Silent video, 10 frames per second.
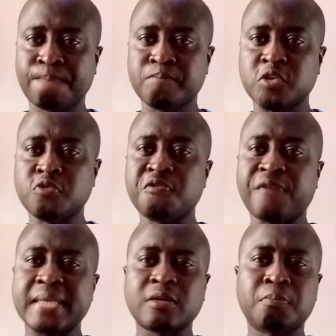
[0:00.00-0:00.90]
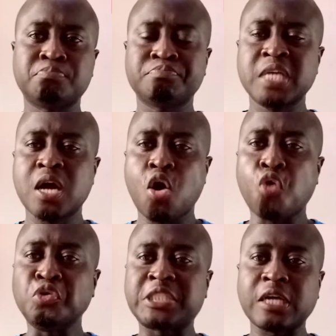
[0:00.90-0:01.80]
So you find some
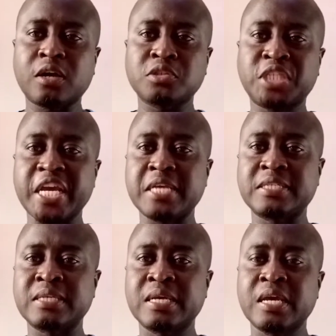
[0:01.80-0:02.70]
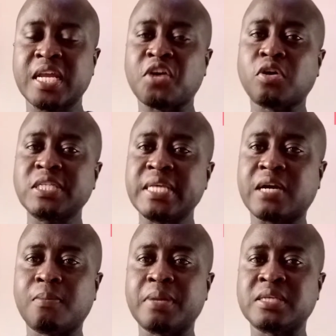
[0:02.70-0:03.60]
hotels, chains, and holiday
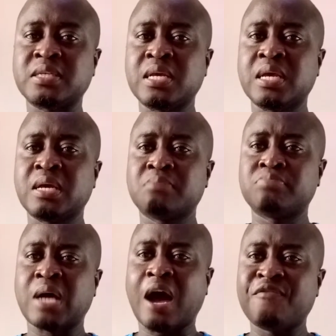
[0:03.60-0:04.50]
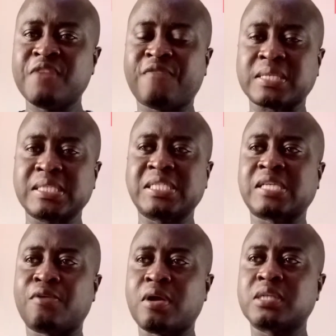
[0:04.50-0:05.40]
companies having facilities
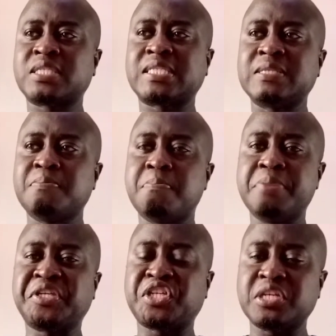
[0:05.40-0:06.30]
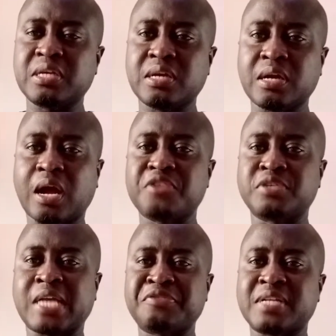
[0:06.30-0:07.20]
around certain beach
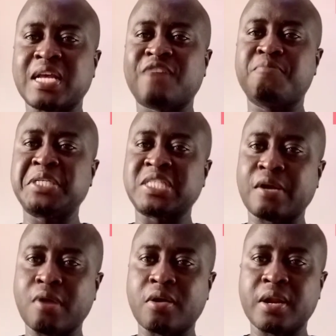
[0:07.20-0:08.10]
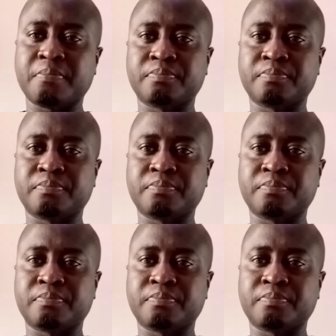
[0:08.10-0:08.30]
countries that have beaches around them.